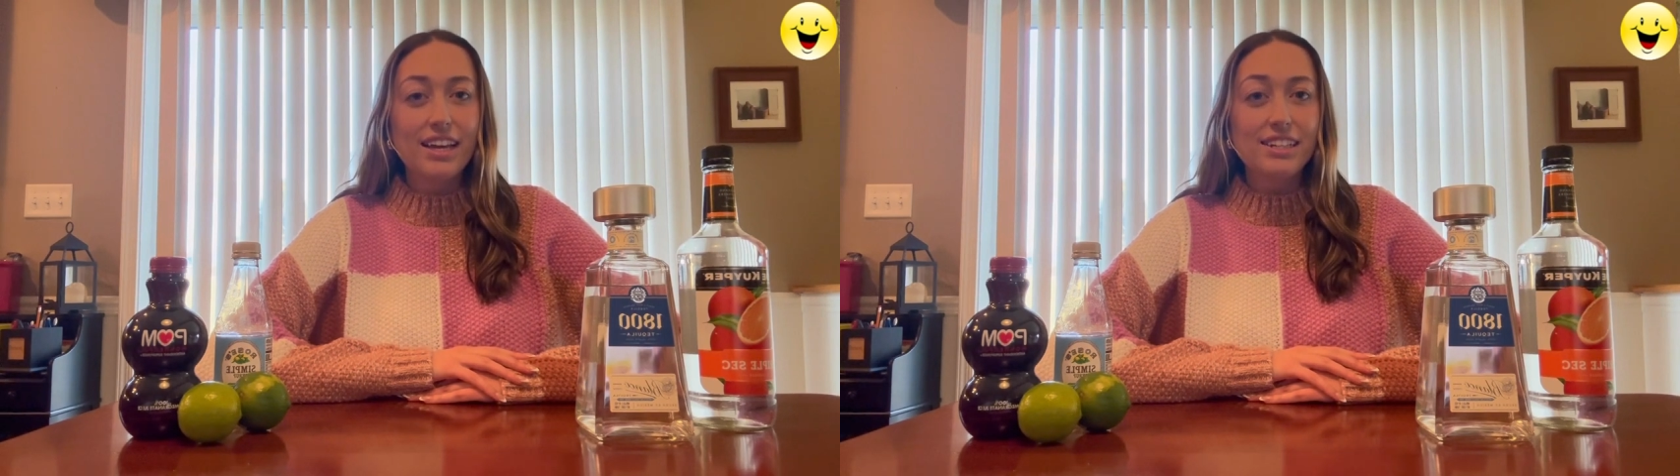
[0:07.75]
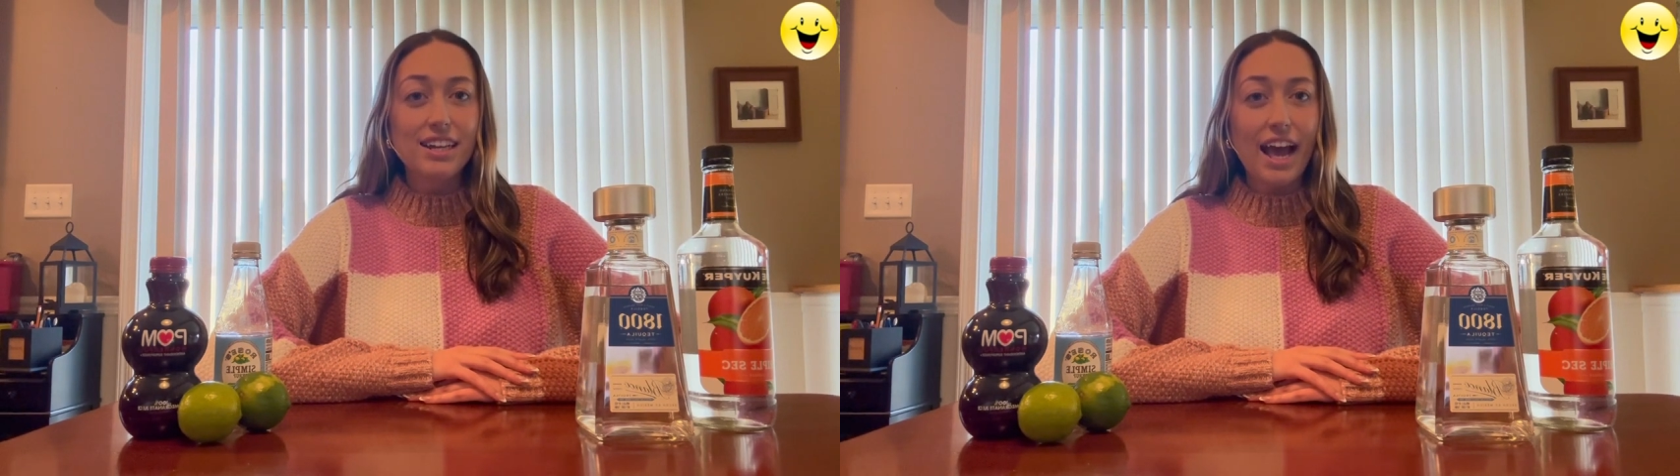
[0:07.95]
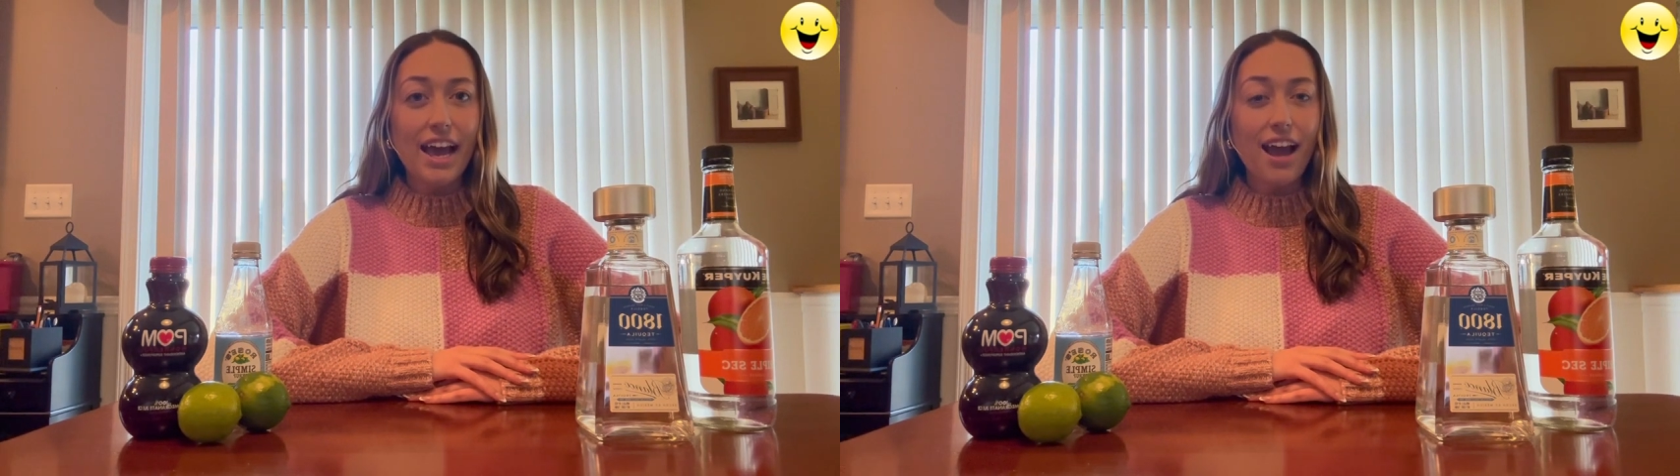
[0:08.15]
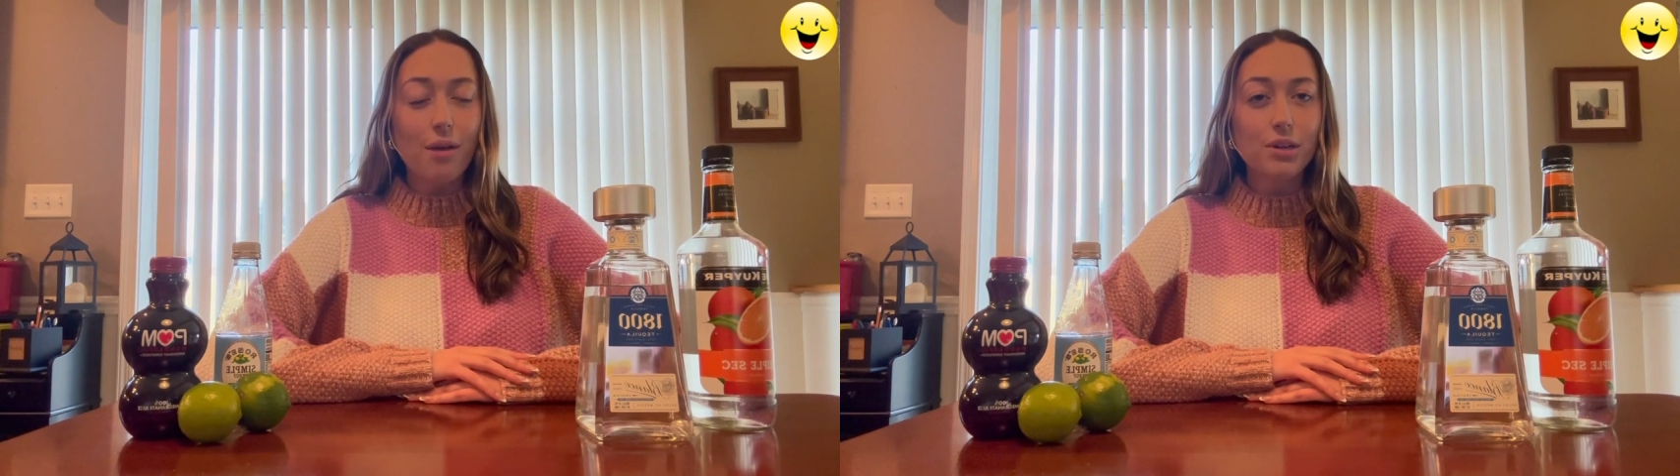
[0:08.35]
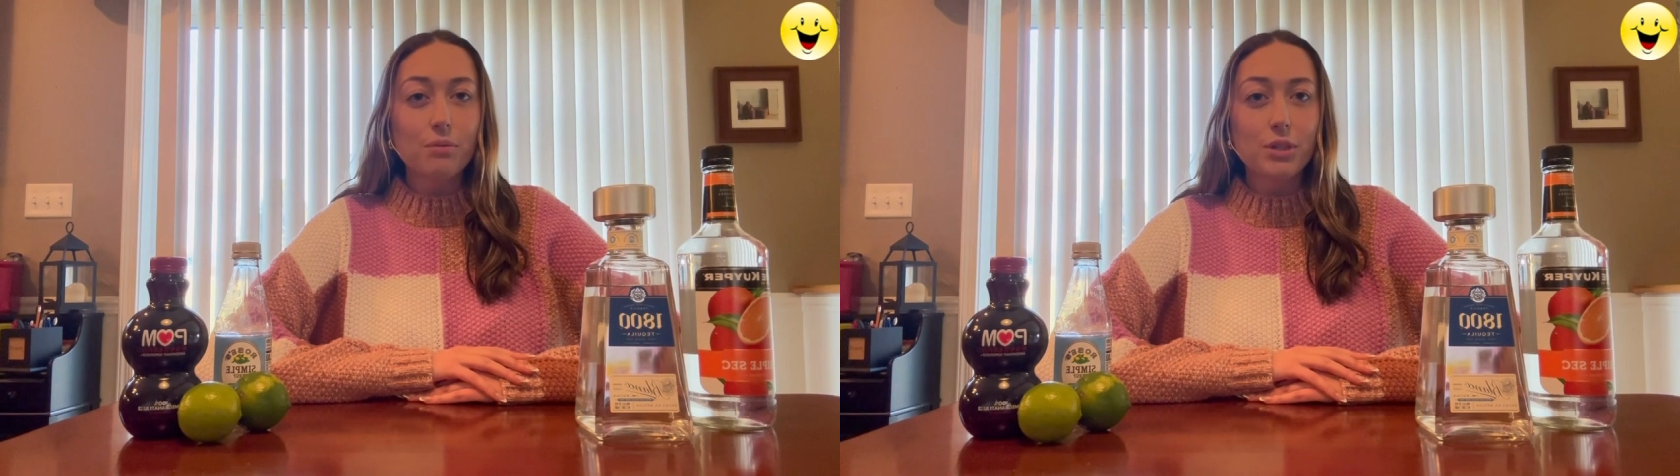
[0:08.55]
Today
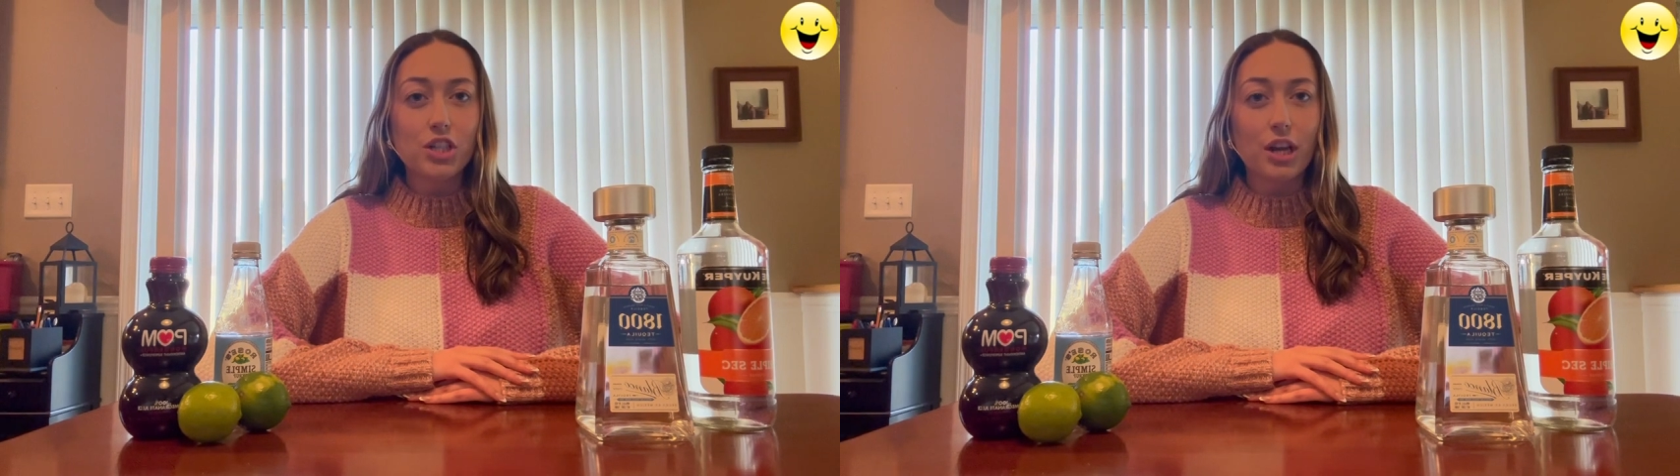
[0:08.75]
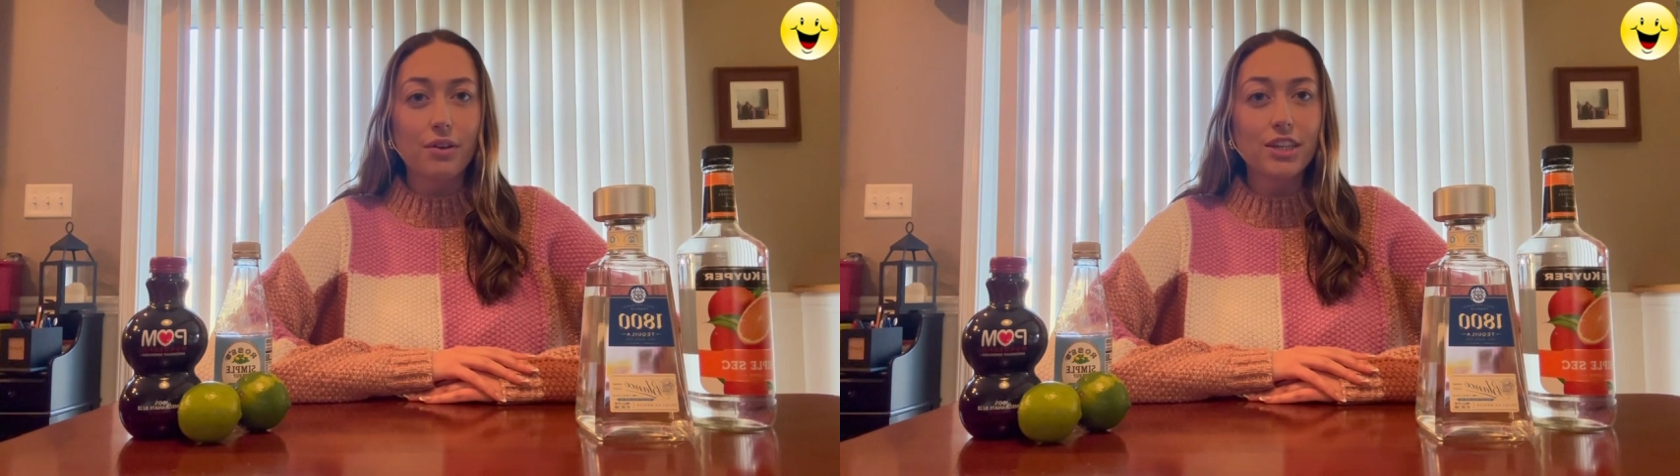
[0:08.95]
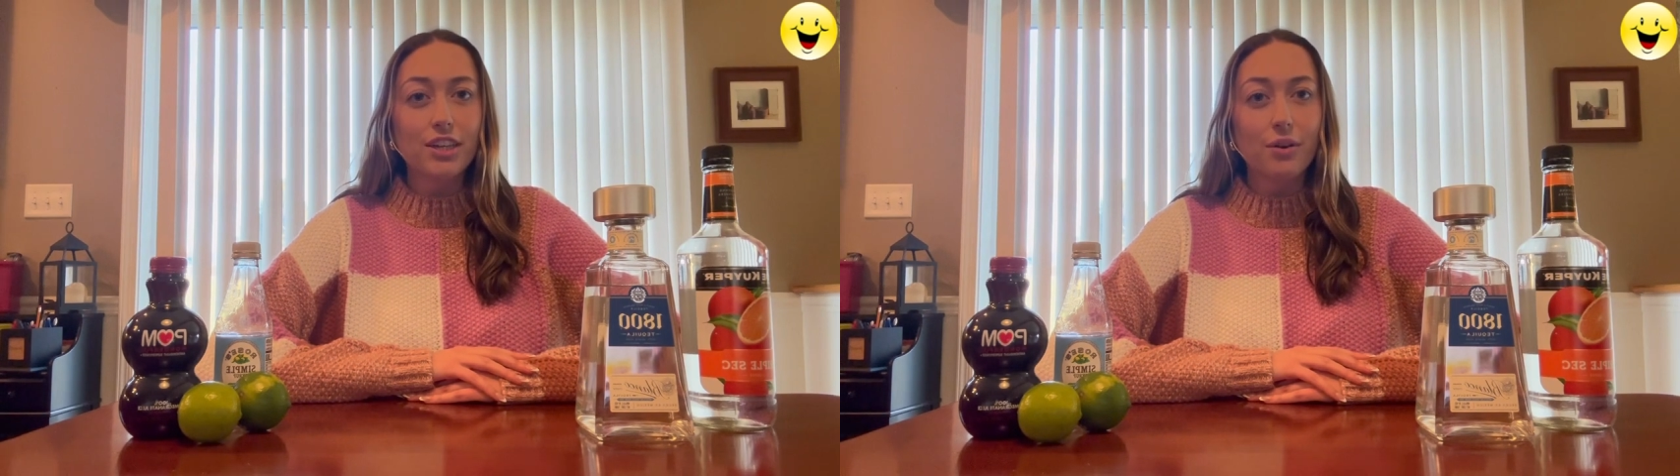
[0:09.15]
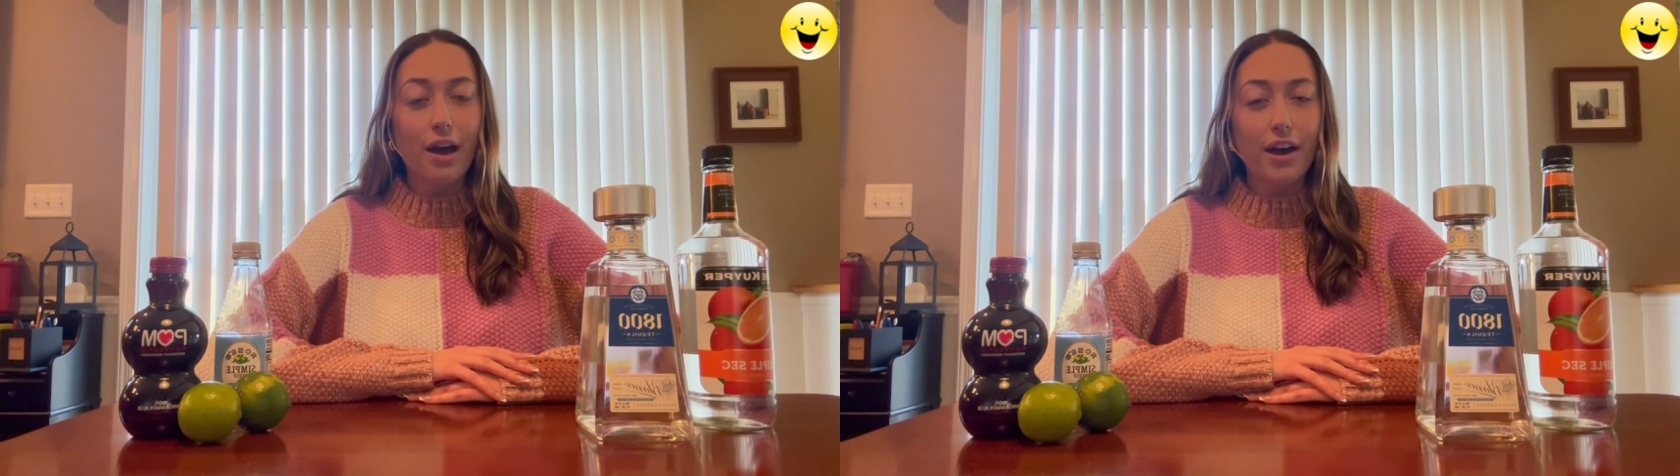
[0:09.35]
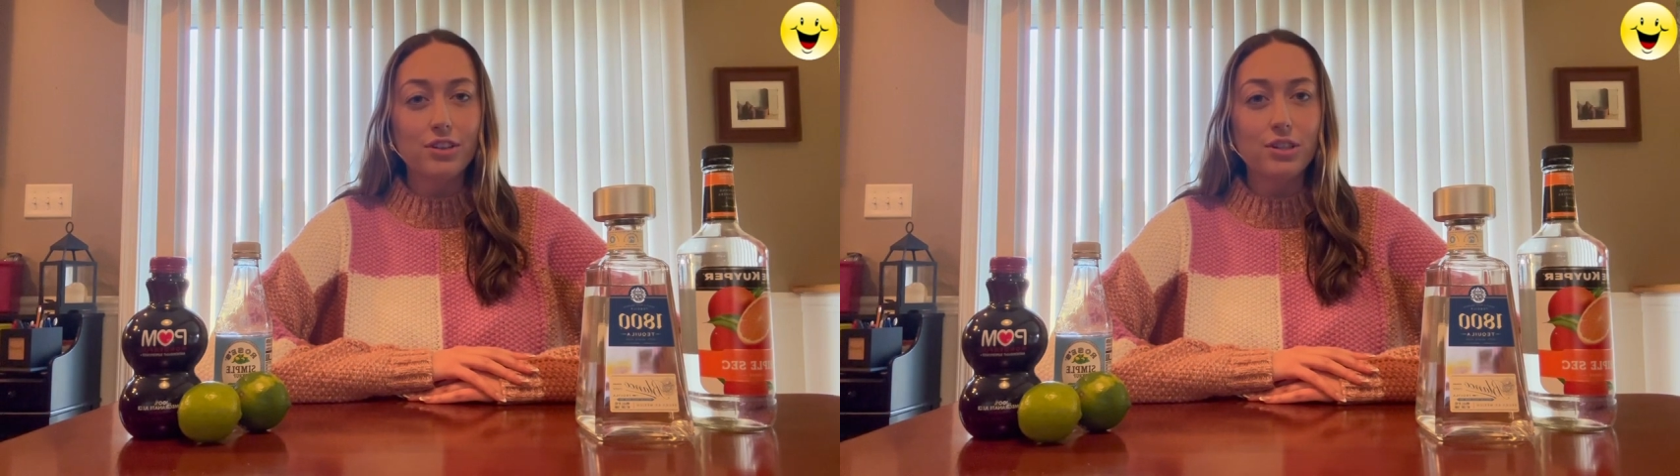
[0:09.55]
I'm going to be showing you
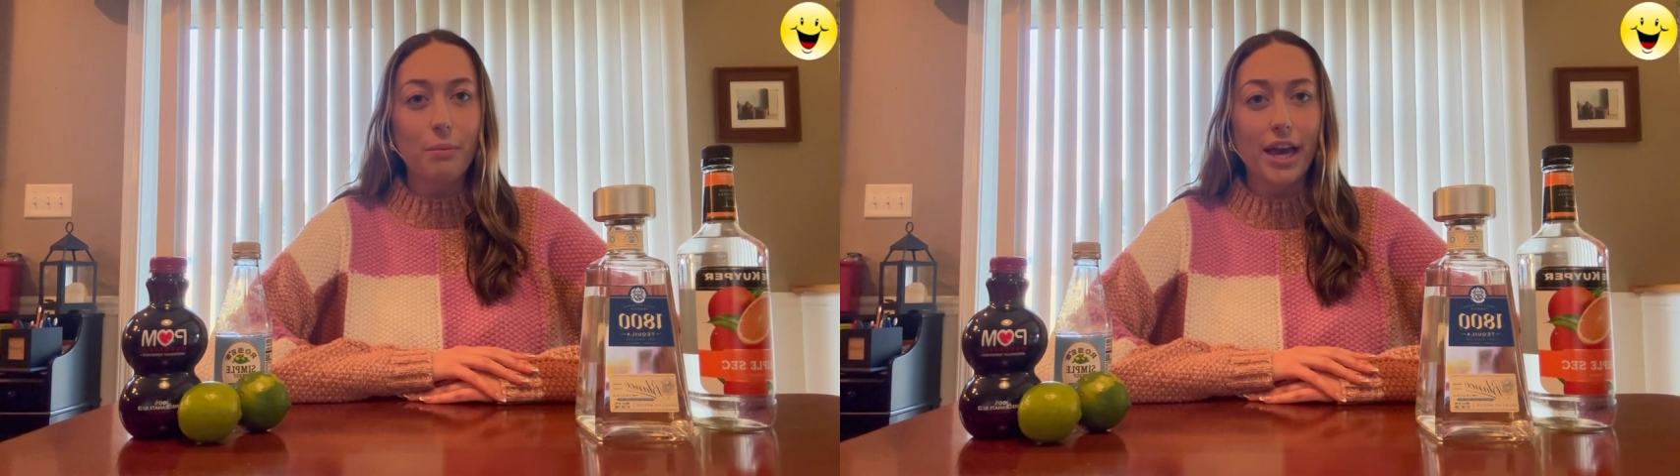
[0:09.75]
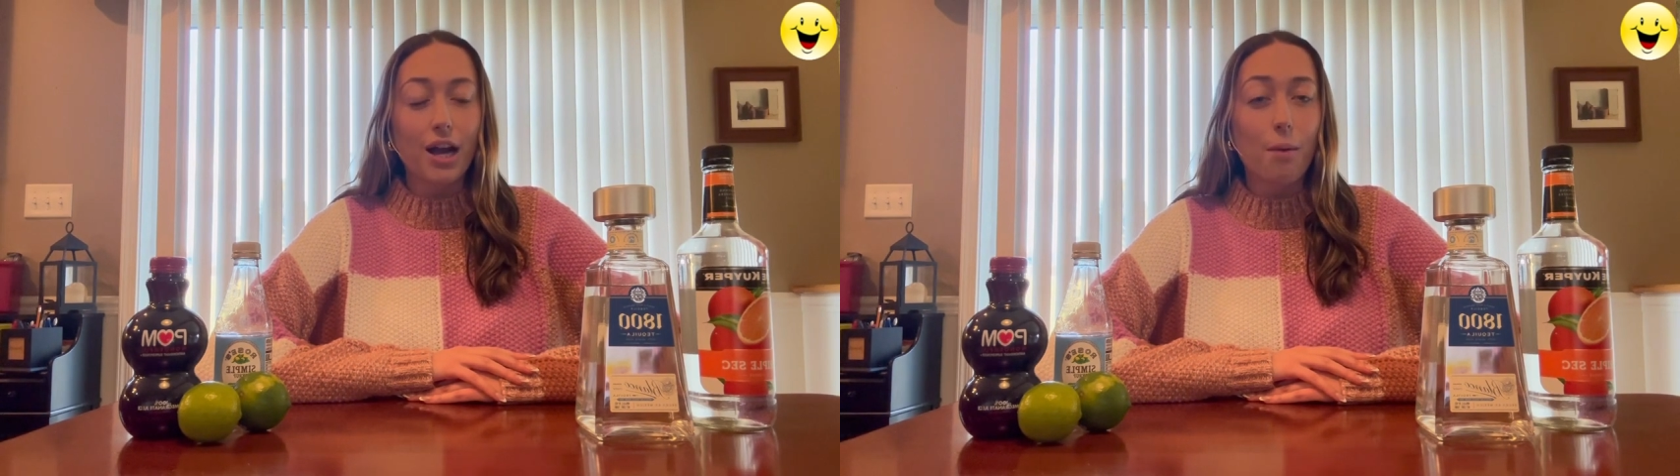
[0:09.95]
how to make